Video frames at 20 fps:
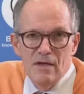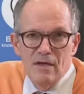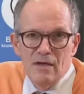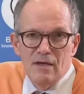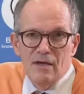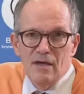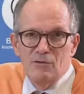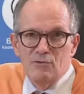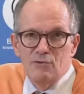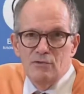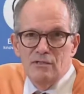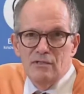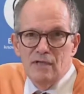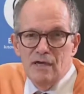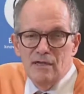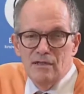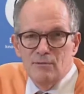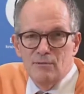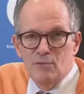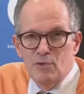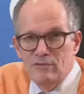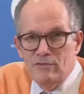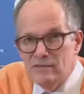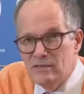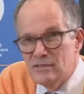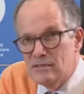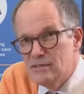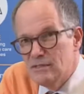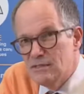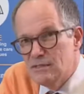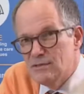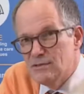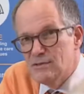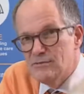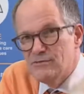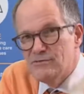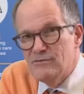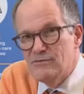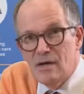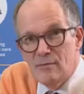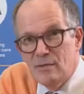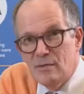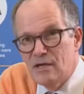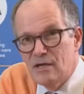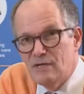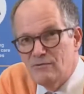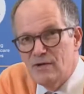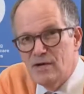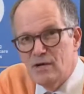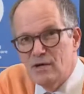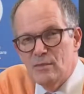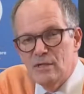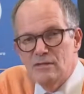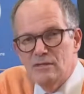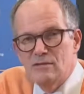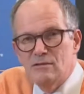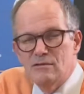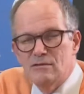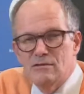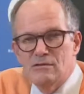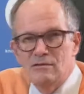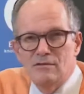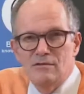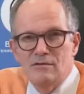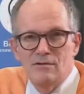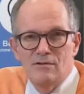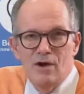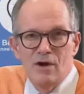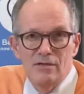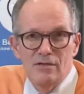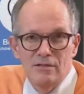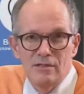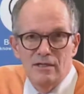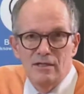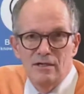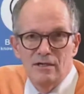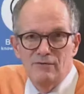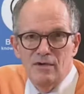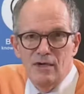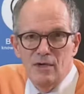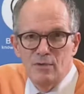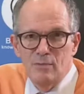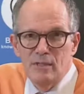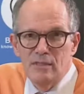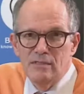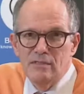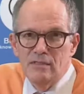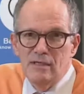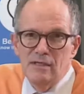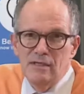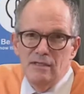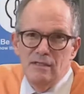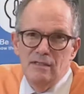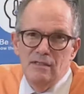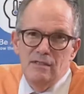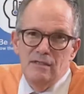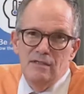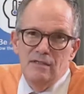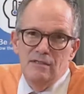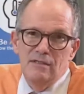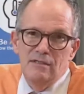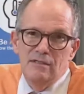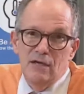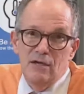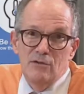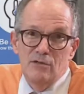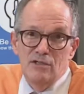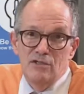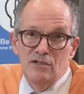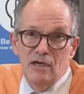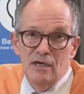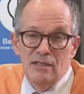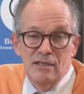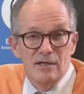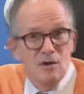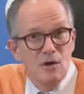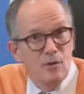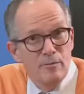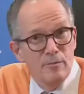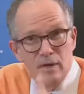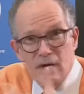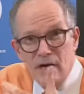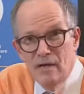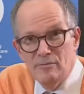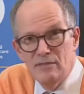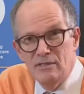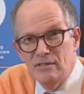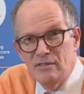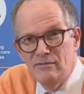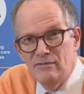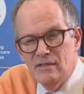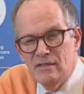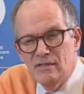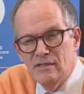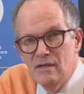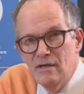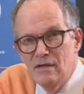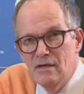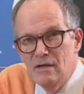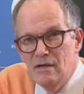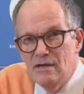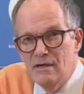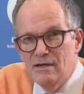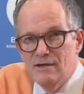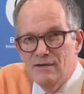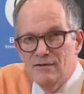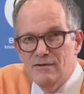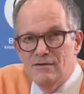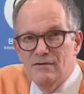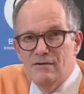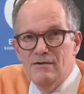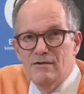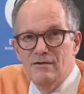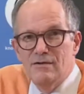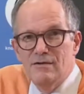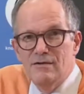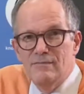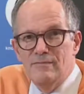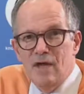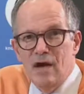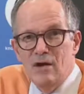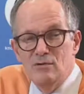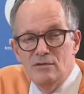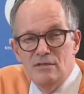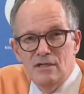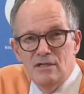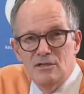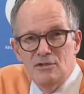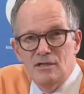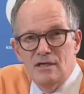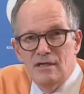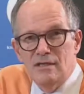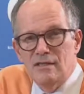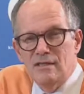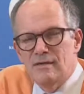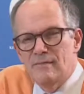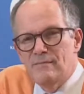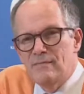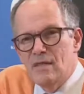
countryside or provinces or farming environments or hunting environments in southern China, or perhaps even outside China,